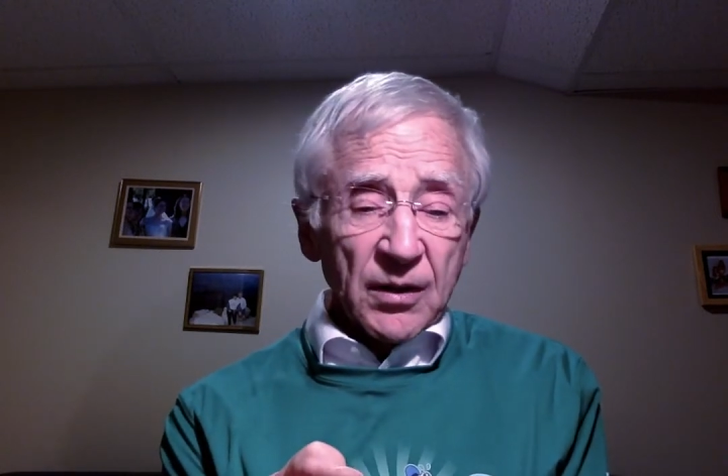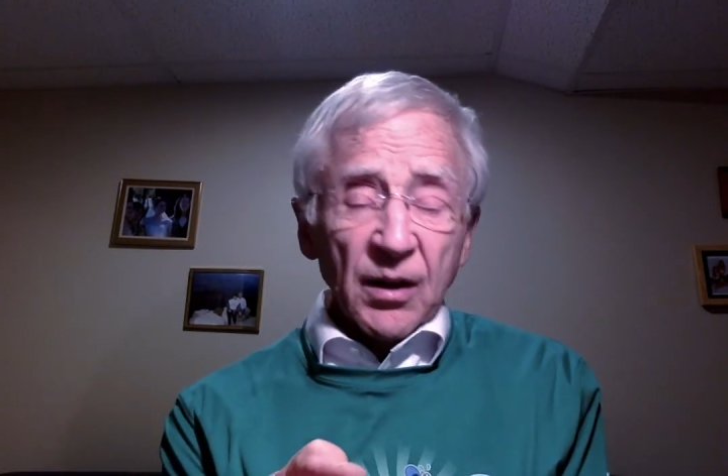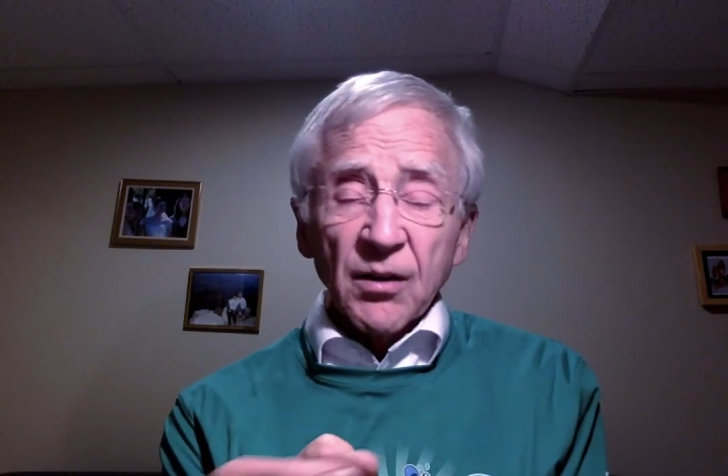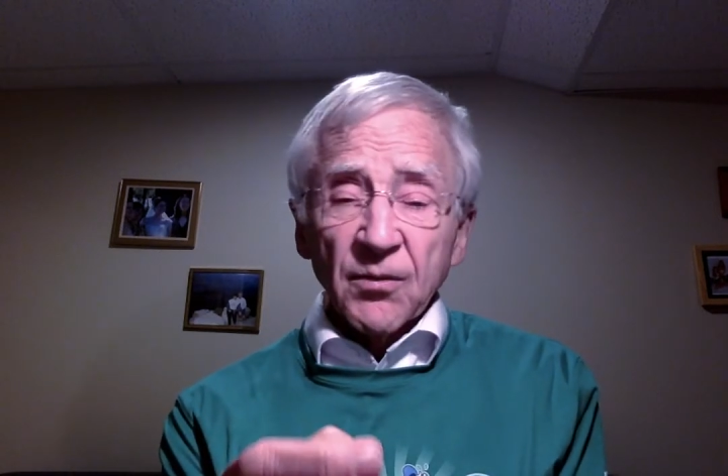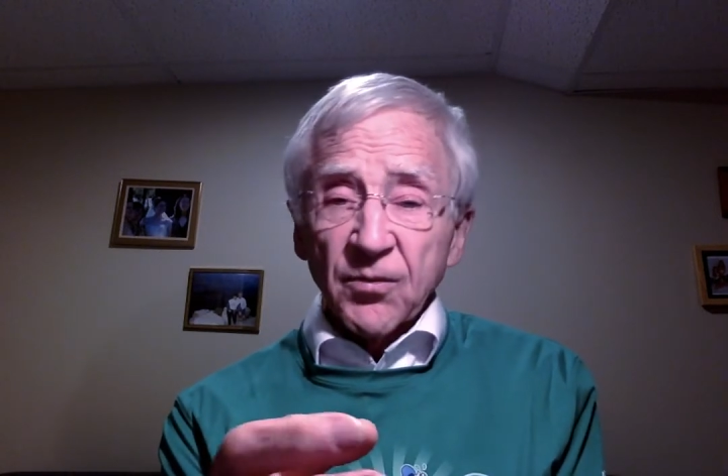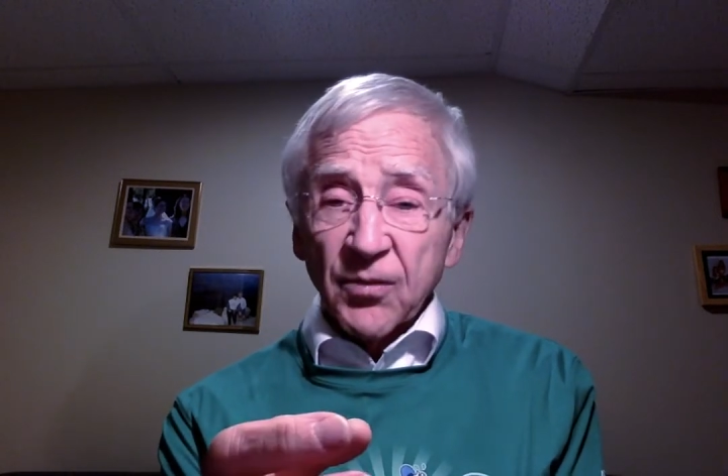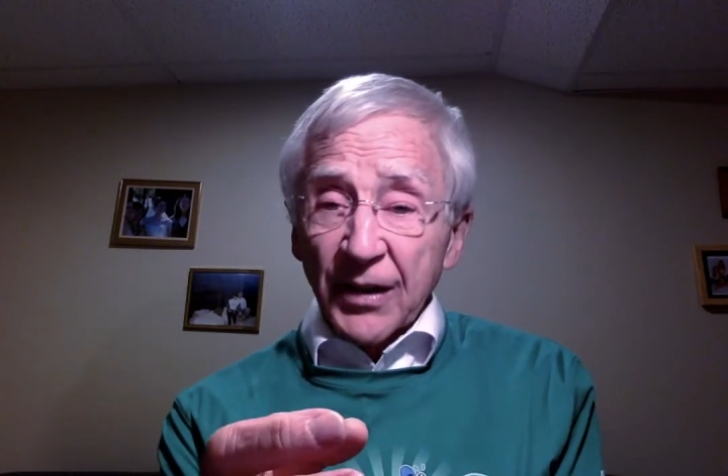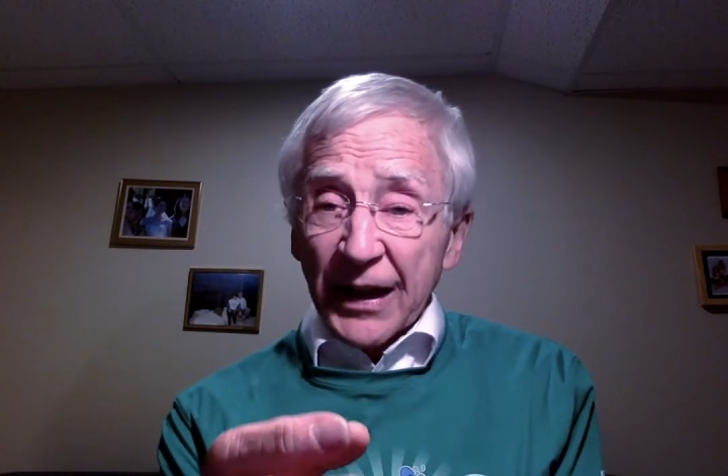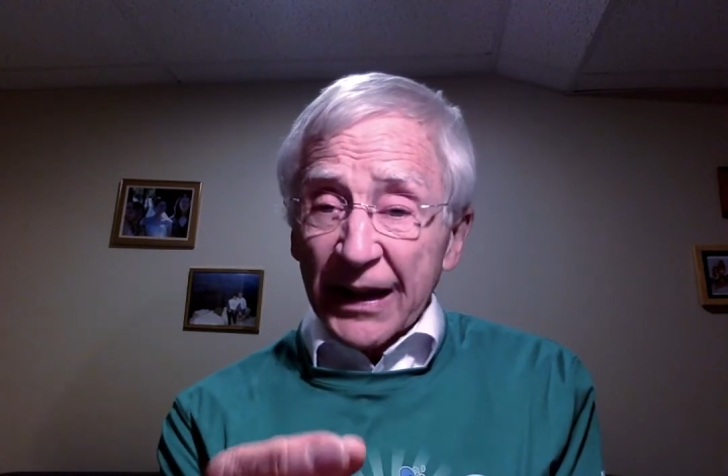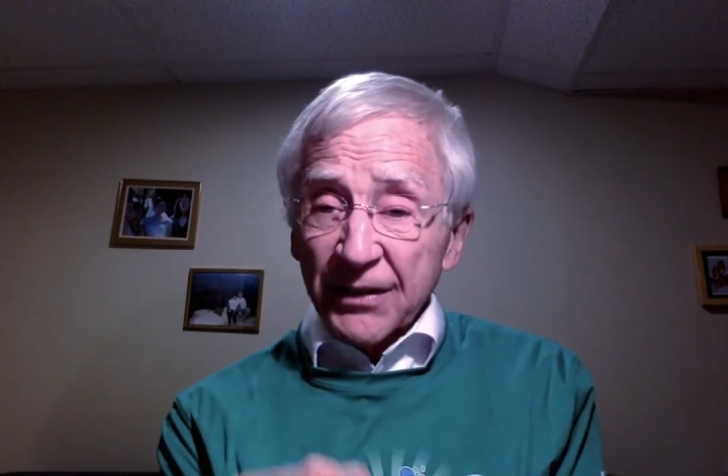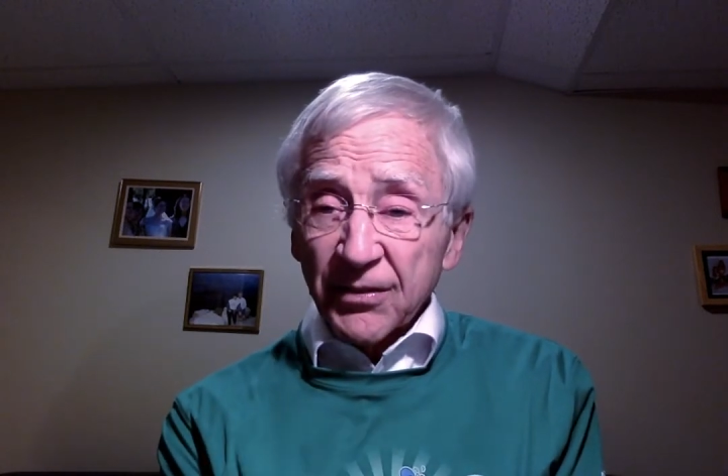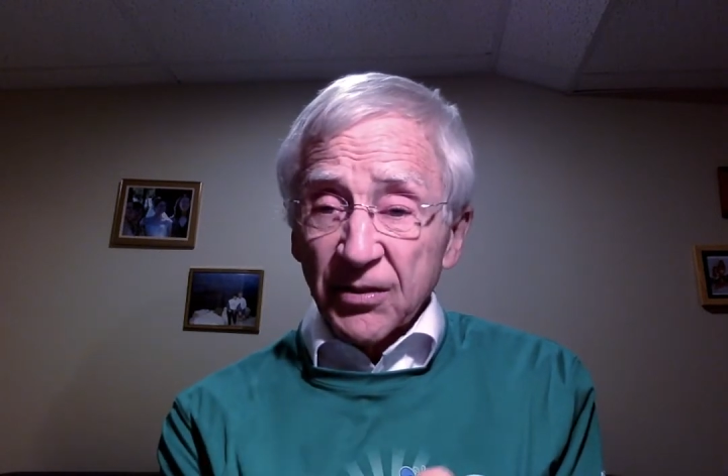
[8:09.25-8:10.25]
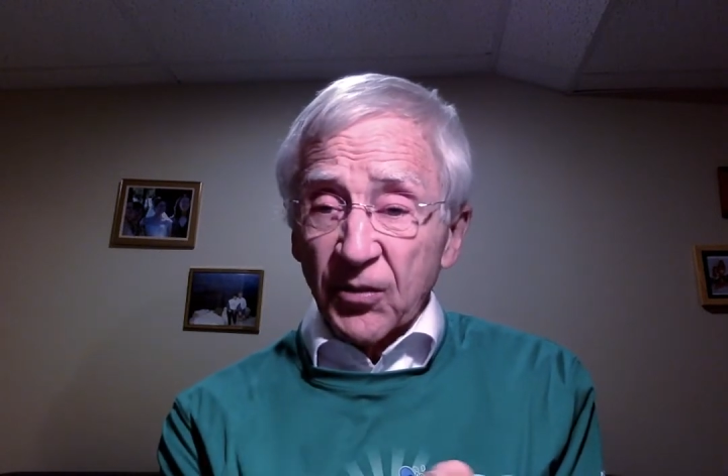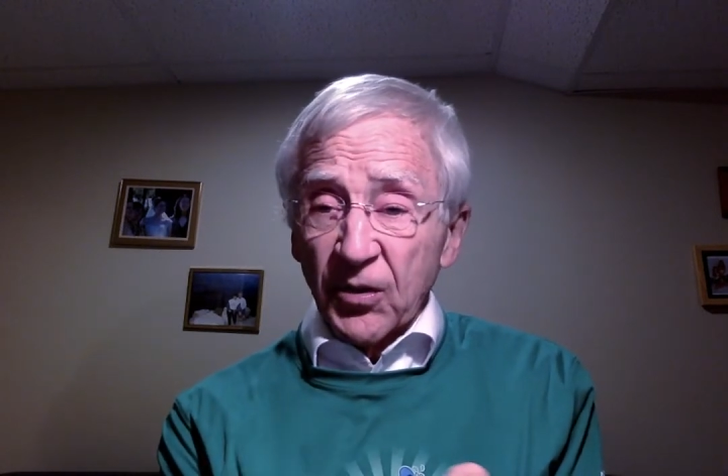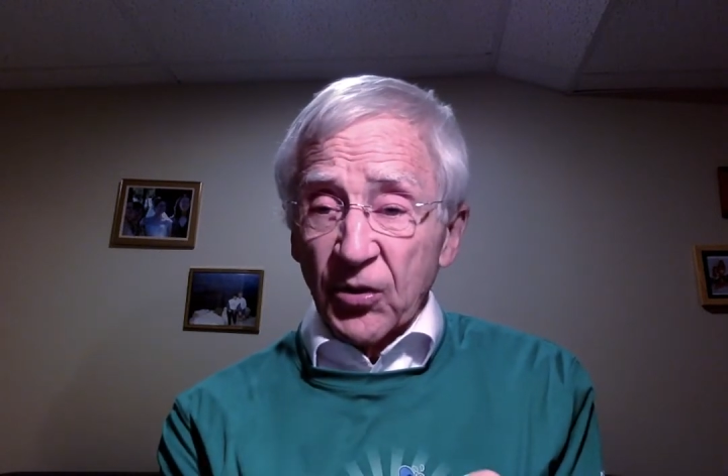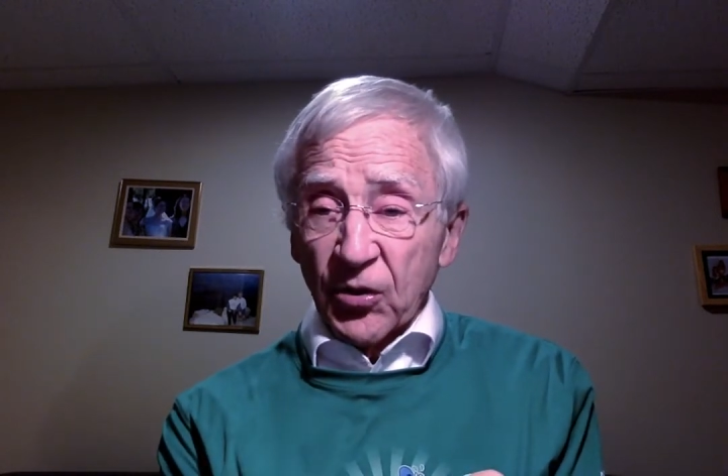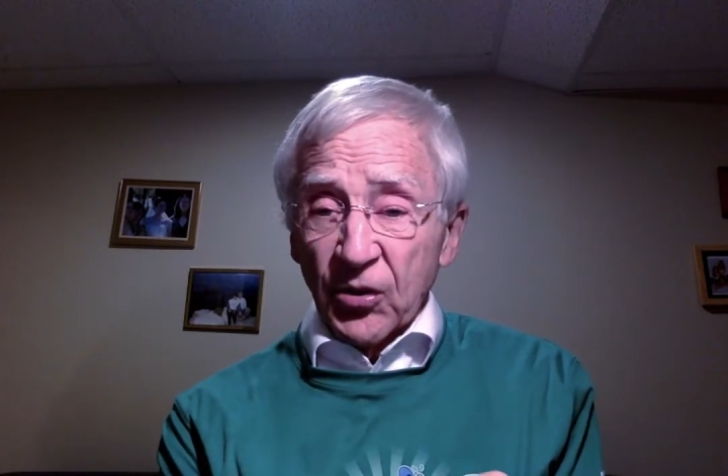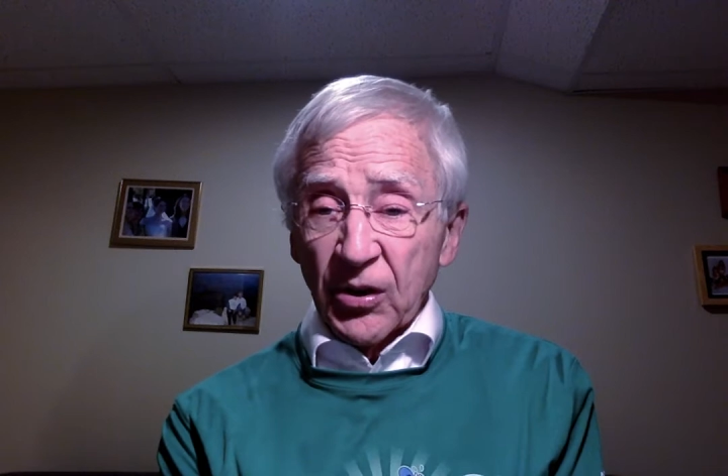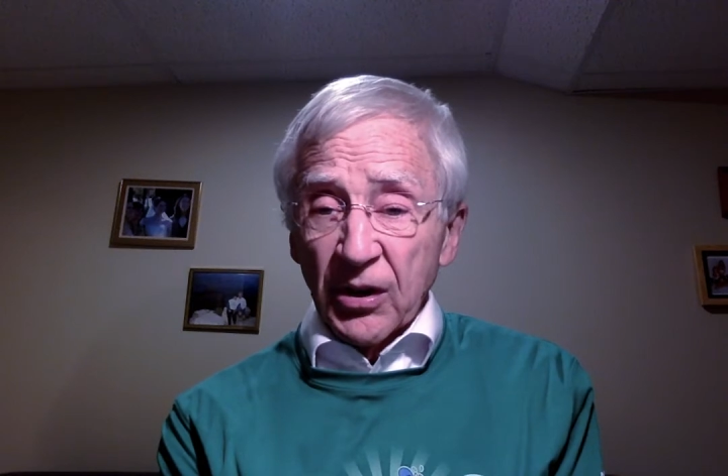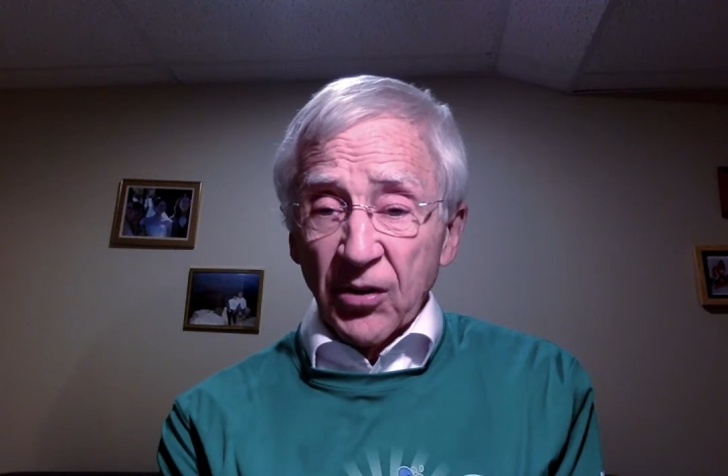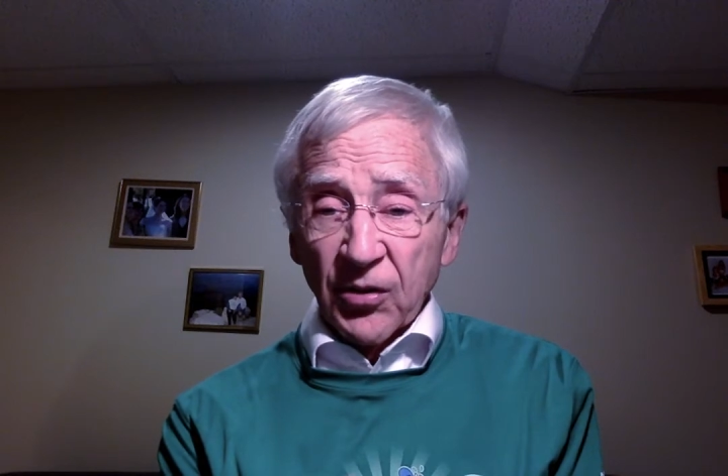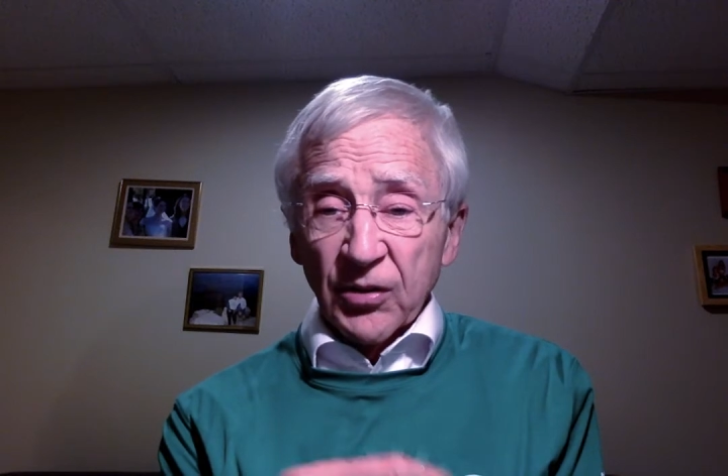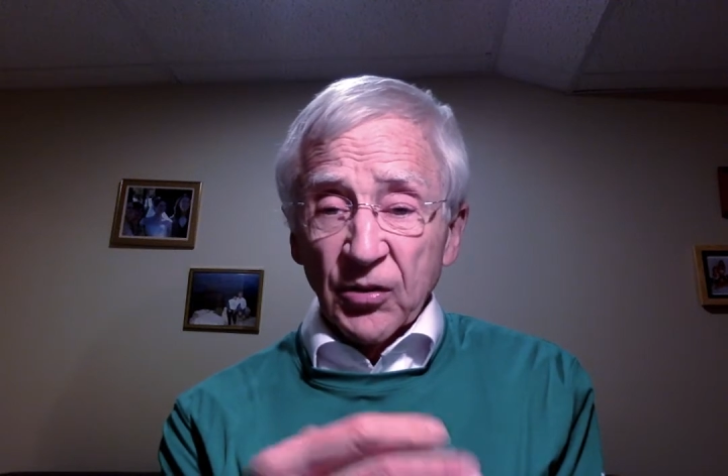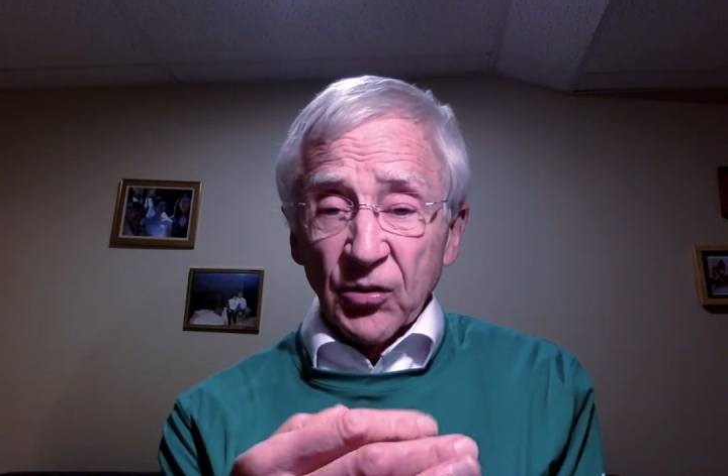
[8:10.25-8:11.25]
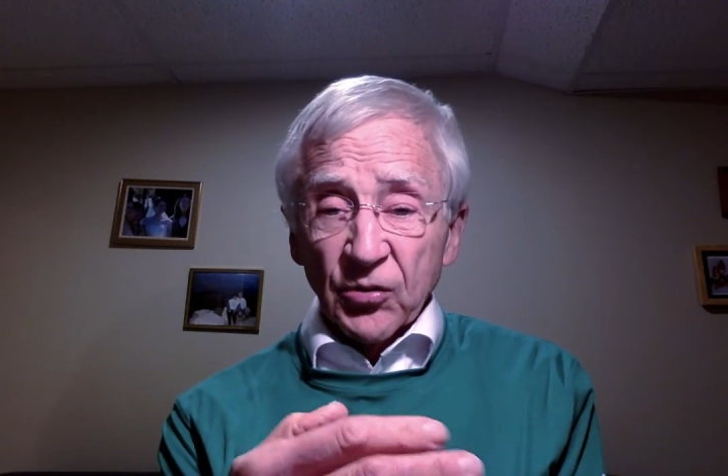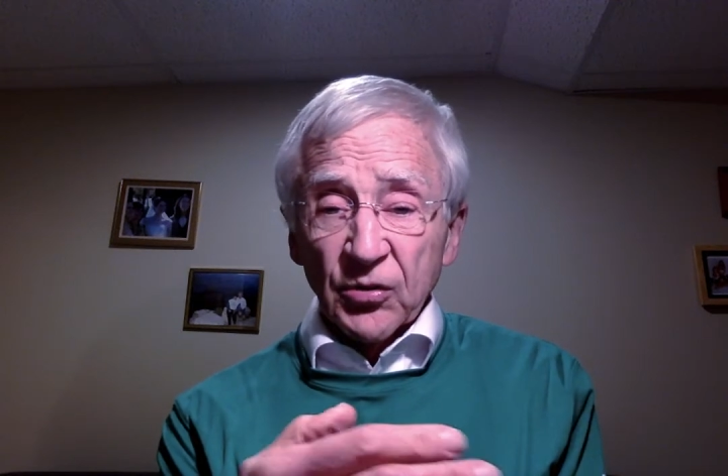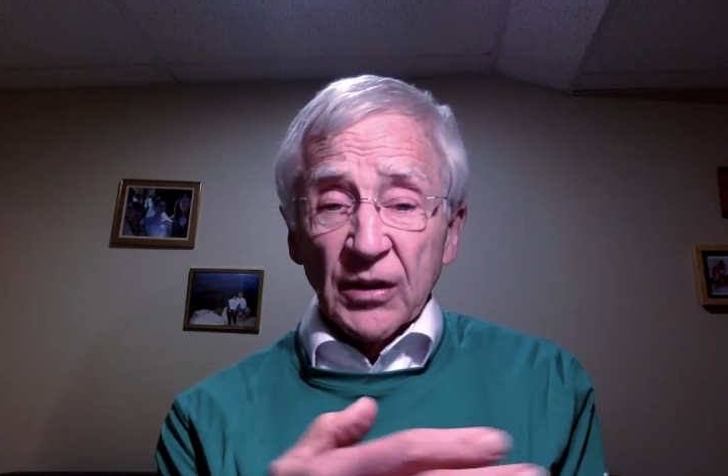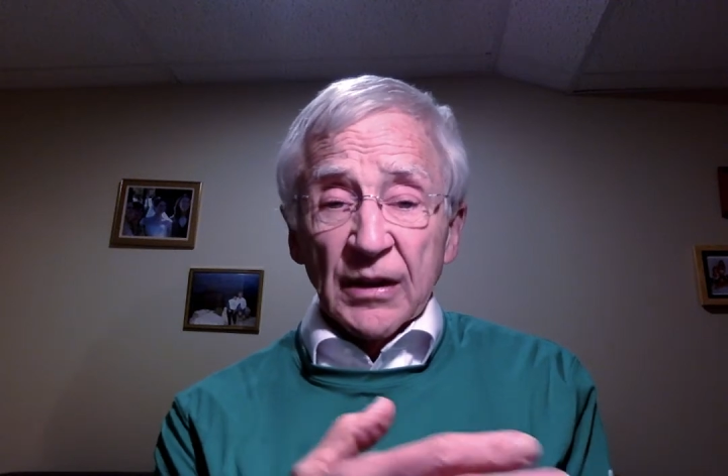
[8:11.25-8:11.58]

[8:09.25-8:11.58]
of lots of other characters,